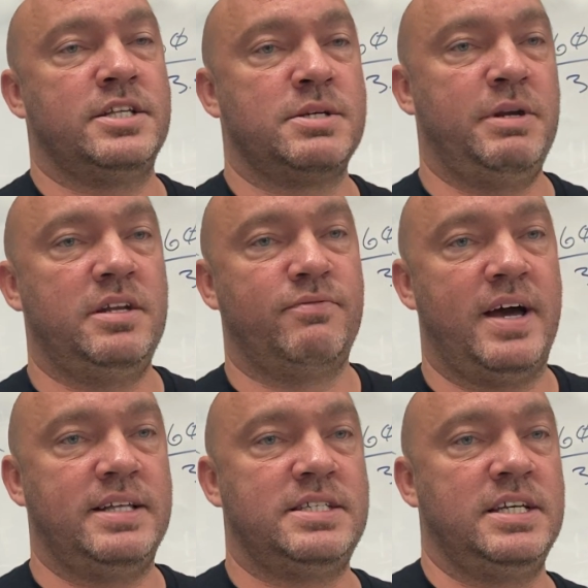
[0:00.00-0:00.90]
Can somebody
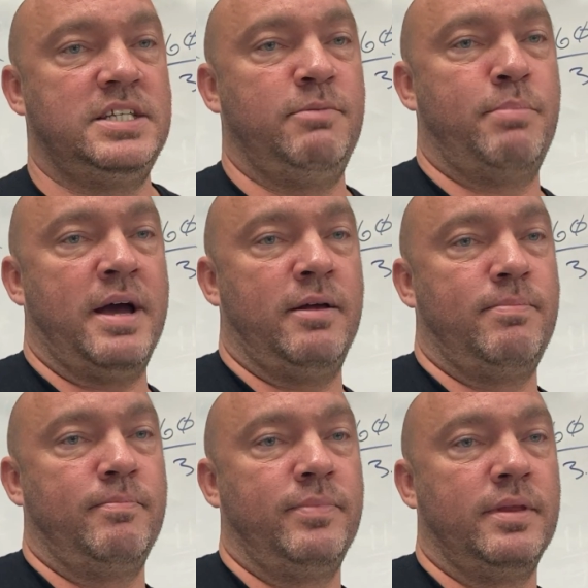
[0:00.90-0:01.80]
divide 60 by
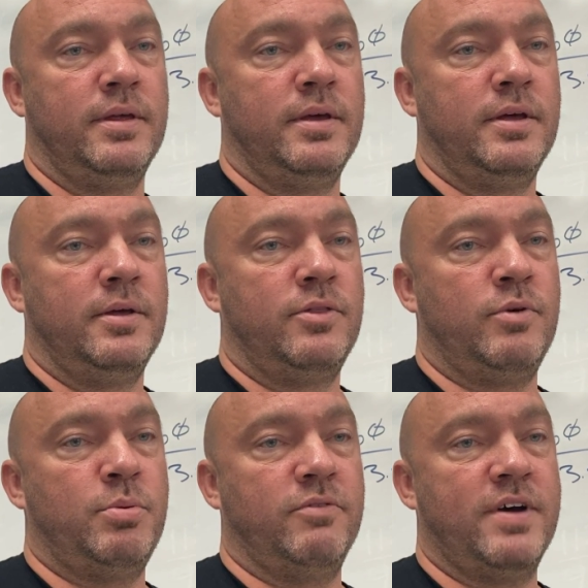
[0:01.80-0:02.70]

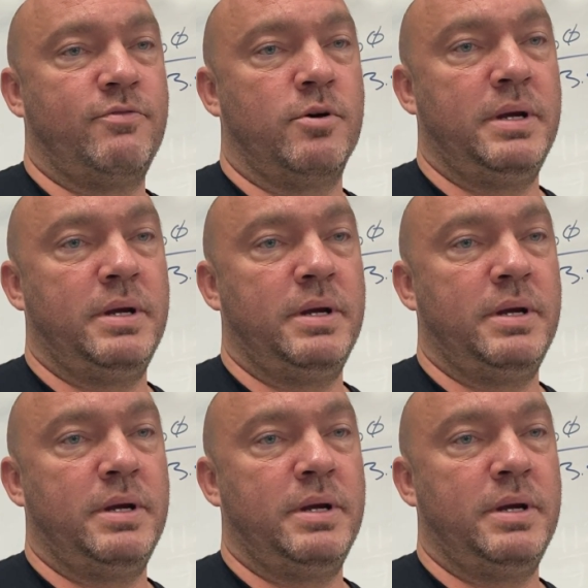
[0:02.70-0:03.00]
3.5 for